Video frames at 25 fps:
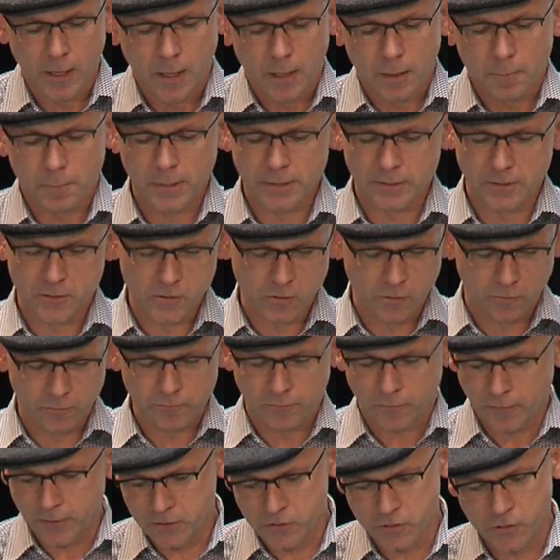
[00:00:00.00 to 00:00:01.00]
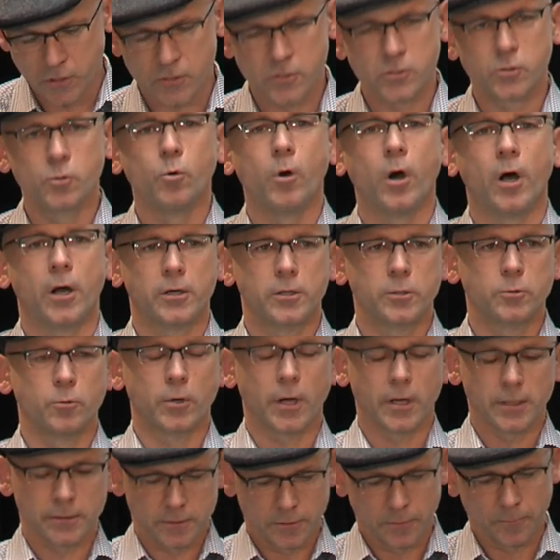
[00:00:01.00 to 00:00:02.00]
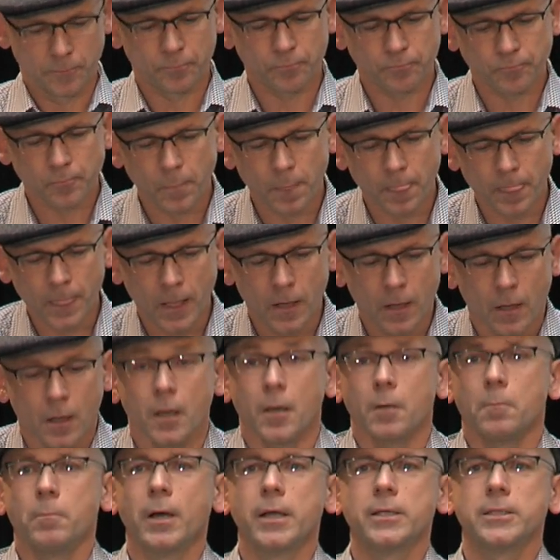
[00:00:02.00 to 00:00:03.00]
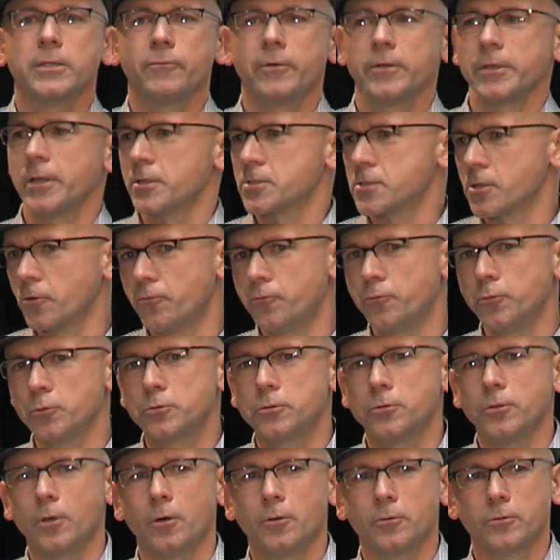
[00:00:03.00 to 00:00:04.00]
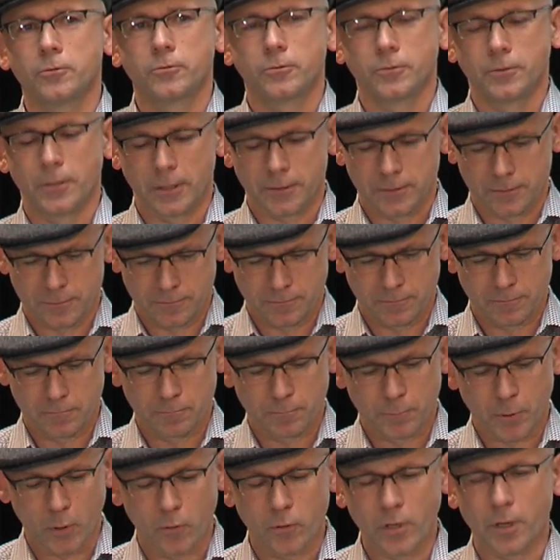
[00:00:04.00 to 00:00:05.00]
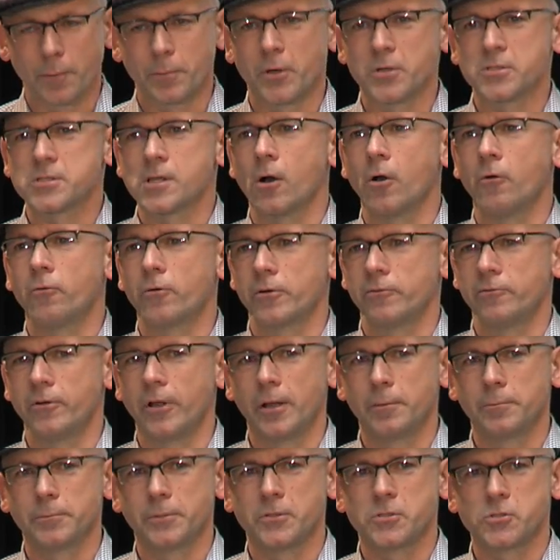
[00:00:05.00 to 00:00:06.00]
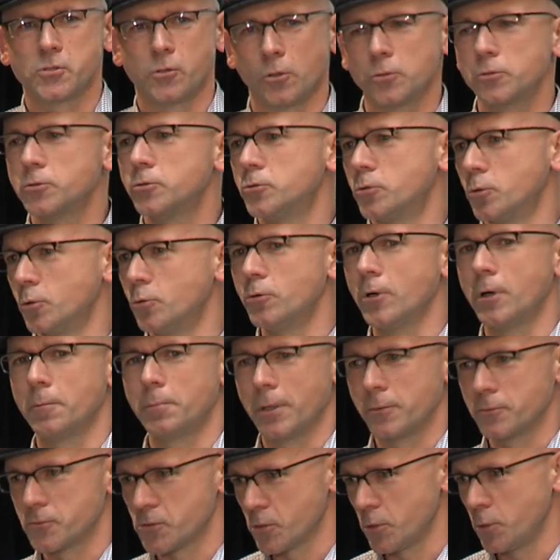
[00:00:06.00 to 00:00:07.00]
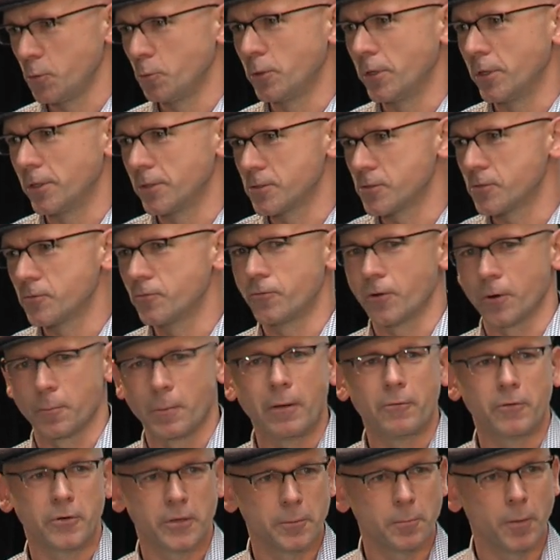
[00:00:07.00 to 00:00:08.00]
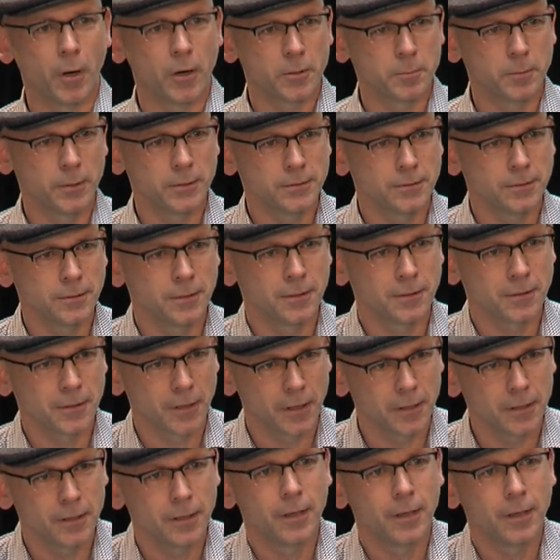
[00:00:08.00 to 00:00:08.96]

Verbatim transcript: but the software is just too hard to write. By the way, as a footnote that programmers are overwhelmed is not true about students from our department, okay?